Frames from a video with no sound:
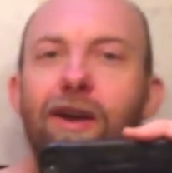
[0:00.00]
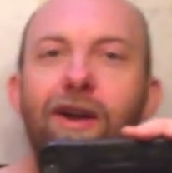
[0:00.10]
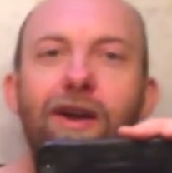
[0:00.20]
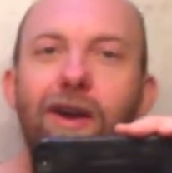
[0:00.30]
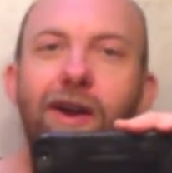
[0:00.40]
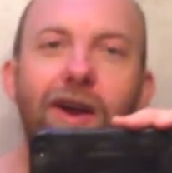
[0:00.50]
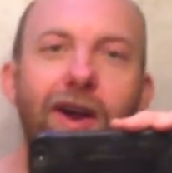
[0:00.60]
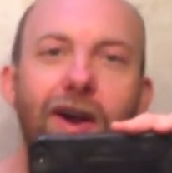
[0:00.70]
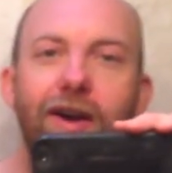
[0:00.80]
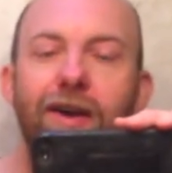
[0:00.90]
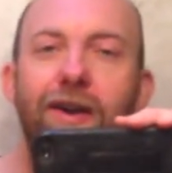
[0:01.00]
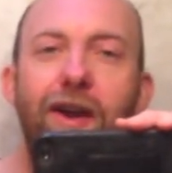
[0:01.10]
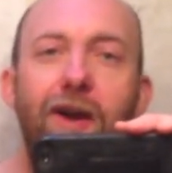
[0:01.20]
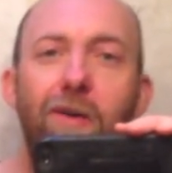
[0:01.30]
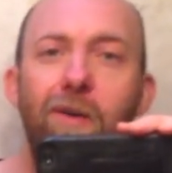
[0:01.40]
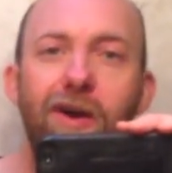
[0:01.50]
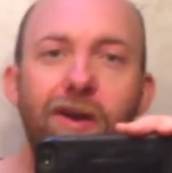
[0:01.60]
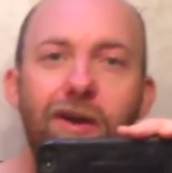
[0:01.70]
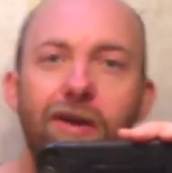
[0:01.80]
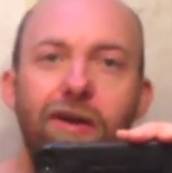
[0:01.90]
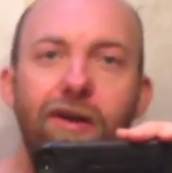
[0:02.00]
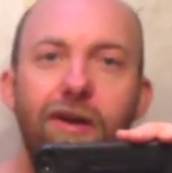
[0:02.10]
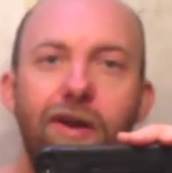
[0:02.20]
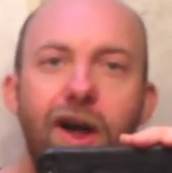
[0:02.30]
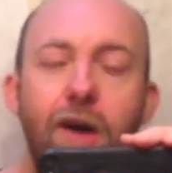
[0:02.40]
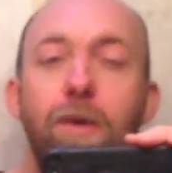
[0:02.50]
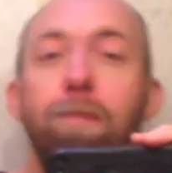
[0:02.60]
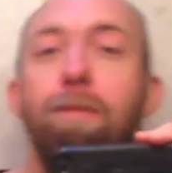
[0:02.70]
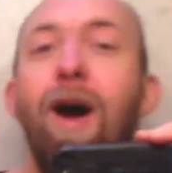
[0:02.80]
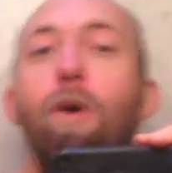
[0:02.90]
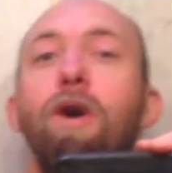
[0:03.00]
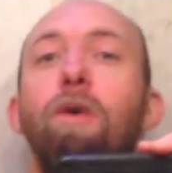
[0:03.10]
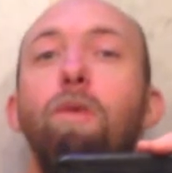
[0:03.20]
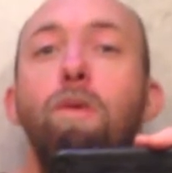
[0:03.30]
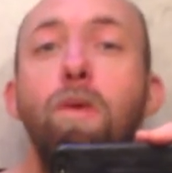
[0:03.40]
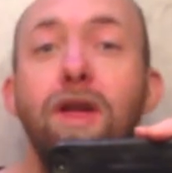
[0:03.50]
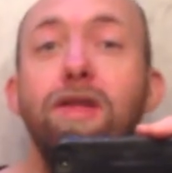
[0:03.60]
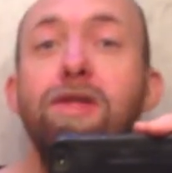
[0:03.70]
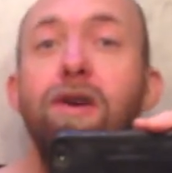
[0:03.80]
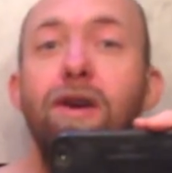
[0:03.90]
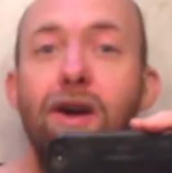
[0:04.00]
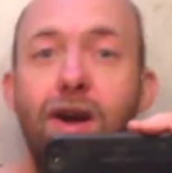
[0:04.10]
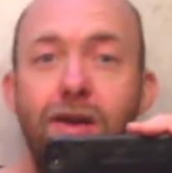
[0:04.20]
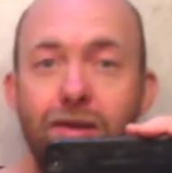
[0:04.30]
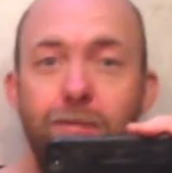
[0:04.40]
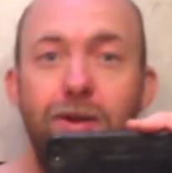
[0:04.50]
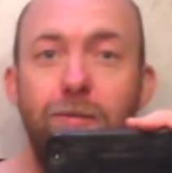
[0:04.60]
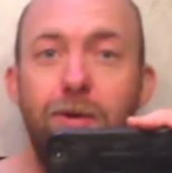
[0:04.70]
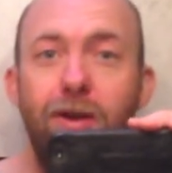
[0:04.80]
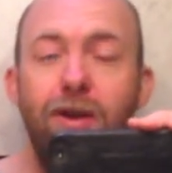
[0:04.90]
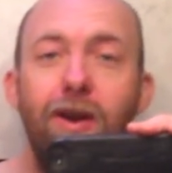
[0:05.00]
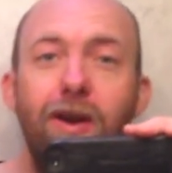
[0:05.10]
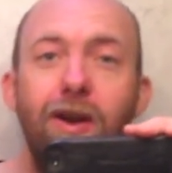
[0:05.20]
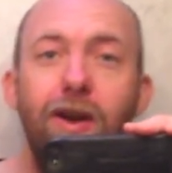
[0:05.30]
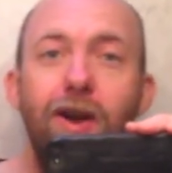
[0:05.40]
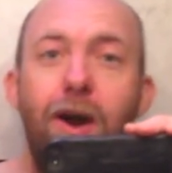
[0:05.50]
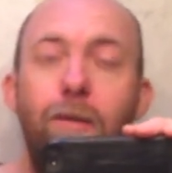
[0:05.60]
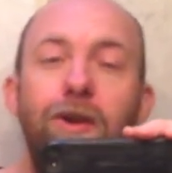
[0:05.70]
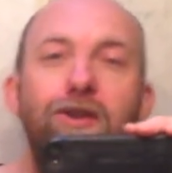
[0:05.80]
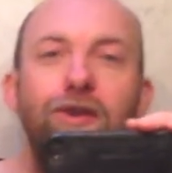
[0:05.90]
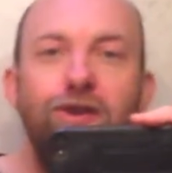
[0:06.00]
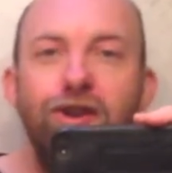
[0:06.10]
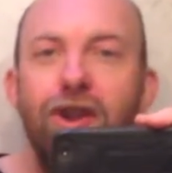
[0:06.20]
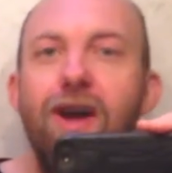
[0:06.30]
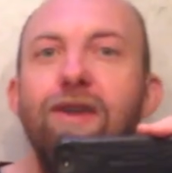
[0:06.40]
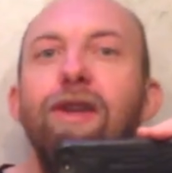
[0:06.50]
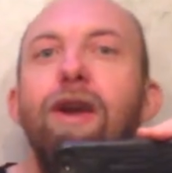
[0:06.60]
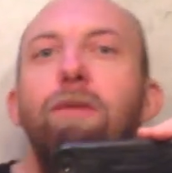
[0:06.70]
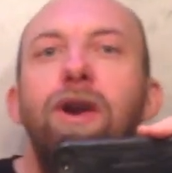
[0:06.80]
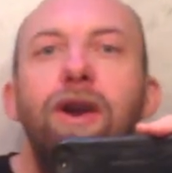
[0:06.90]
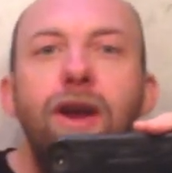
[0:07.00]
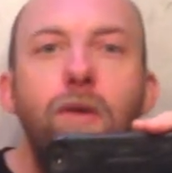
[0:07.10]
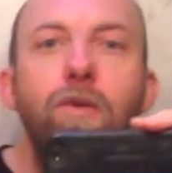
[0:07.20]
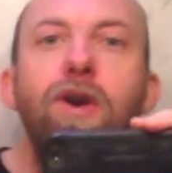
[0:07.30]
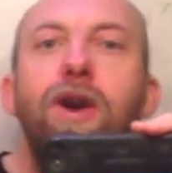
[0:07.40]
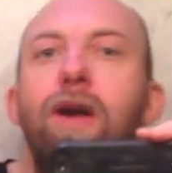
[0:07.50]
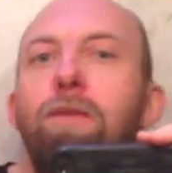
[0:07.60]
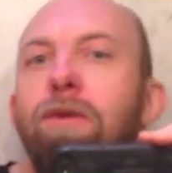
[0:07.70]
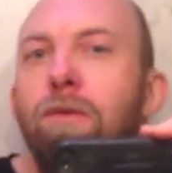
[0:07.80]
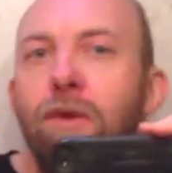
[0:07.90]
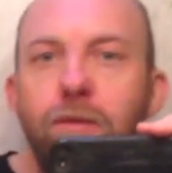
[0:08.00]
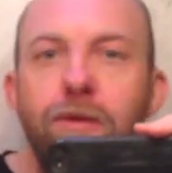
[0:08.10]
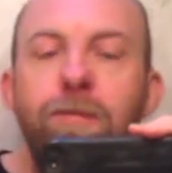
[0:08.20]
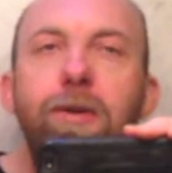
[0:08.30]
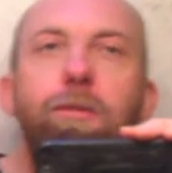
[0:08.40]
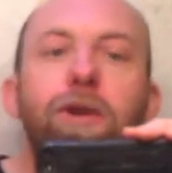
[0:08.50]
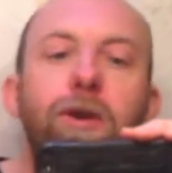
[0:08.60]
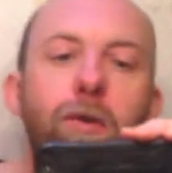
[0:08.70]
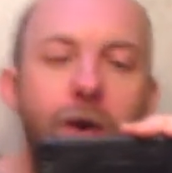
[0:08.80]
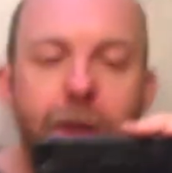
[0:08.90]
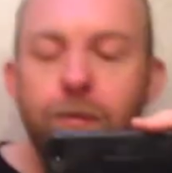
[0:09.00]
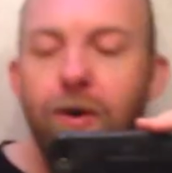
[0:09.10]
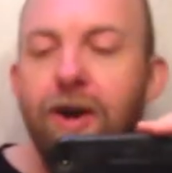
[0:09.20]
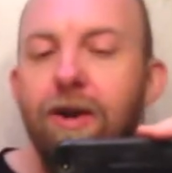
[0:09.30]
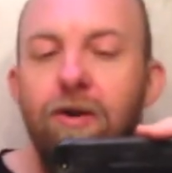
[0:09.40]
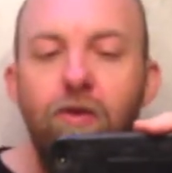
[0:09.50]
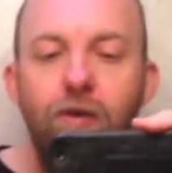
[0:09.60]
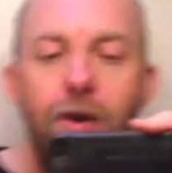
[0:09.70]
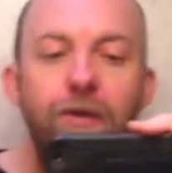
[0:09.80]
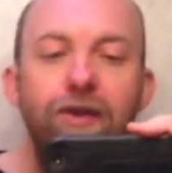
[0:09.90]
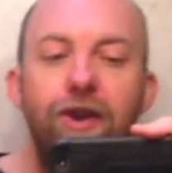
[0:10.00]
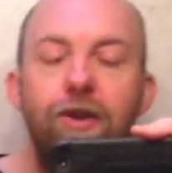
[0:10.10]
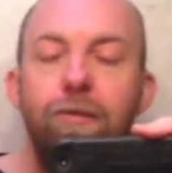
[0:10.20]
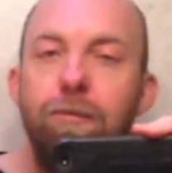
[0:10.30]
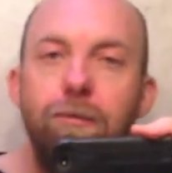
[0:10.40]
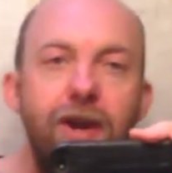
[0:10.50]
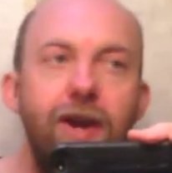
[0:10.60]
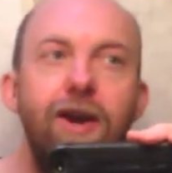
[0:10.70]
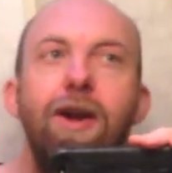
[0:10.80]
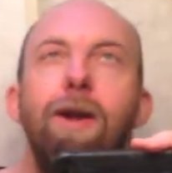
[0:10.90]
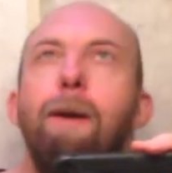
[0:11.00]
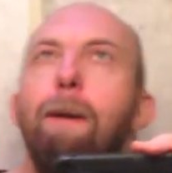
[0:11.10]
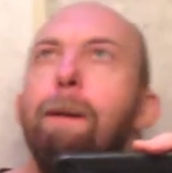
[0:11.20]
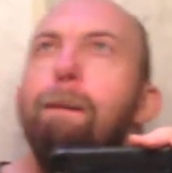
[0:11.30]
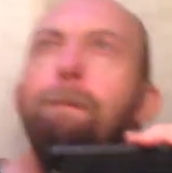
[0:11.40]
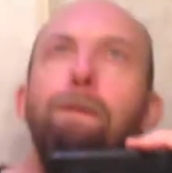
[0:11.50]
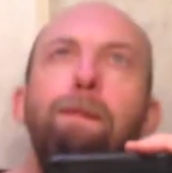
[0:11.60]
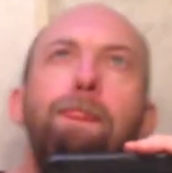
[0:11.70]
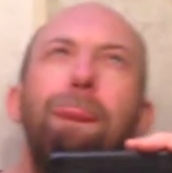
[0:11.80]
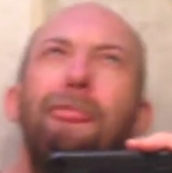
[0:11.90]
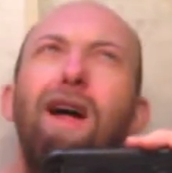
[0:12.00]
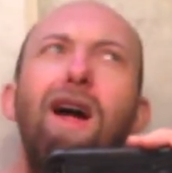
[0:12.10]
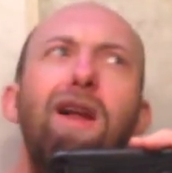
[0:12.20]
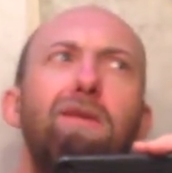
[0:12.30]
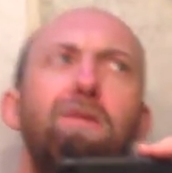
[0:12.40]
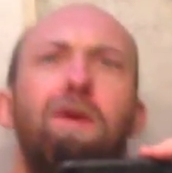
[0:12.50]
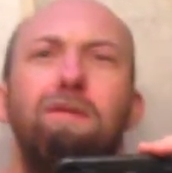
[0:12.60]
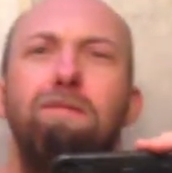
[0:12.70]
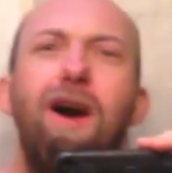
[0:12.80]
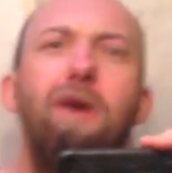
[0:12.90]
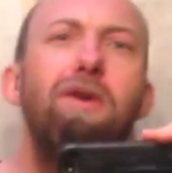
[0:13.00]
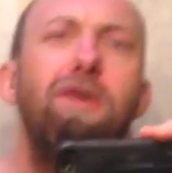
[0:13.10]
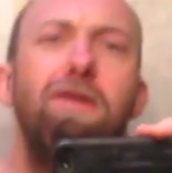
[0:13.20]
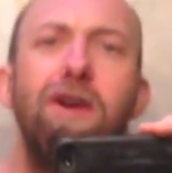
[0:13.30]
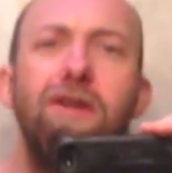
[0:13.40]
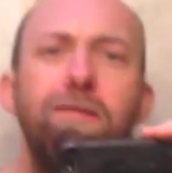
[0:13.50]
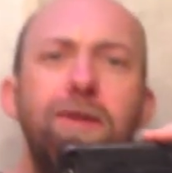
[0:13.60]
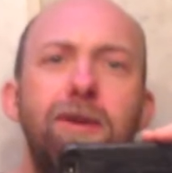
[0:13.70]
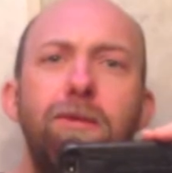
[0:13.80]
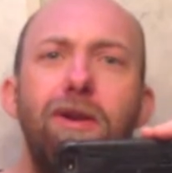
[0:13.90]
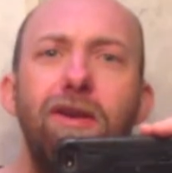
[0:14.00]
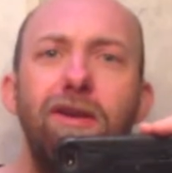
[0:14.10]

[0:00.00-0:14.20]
No. I want power with other people. I want to socialize, and I want to network, and I want to work with people and cooperate and grow as a human being. I don't want power over other people.